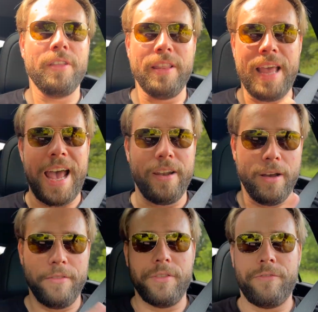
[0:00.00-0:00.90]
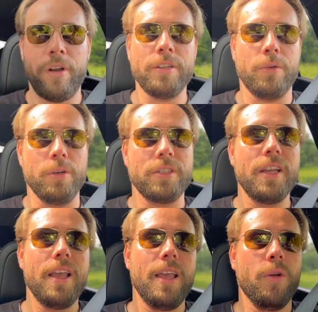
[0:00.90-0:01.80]
than that of the front doors,
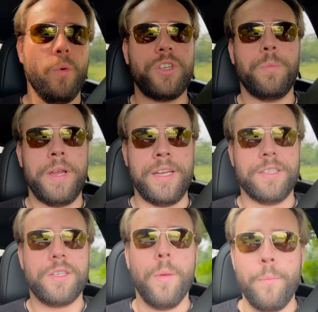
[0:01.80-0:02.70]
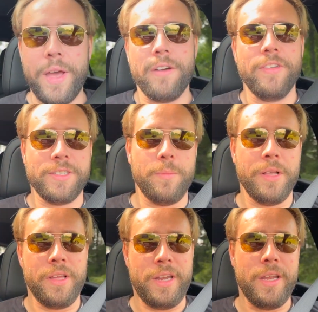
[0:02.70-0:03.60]
which means better
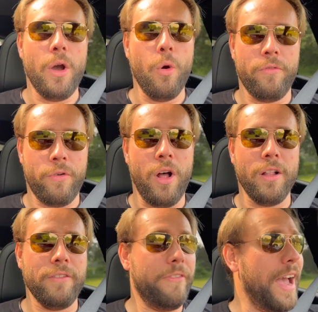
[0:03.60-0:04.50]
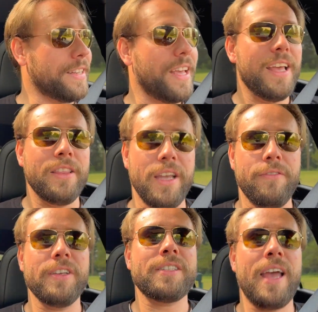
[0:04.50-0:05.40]
visibility overall. In fact, the
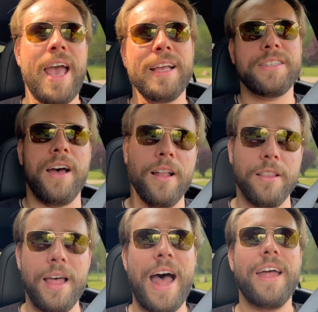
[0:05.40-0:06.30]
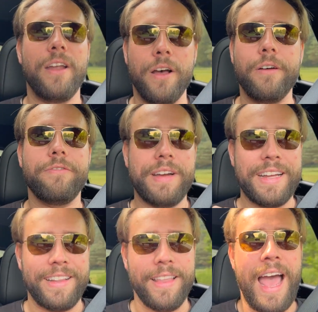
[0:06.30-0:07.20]
Envista has a lot
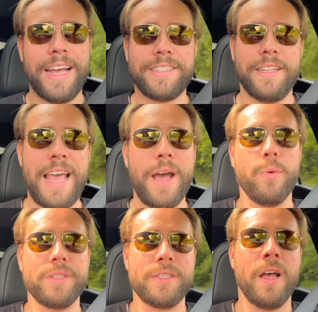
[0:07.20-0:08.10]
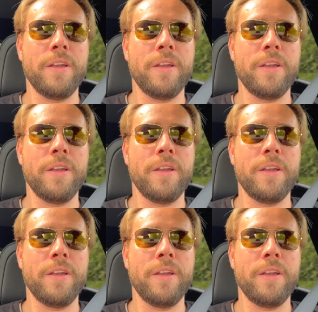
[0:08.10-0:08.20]
of glass, and that was done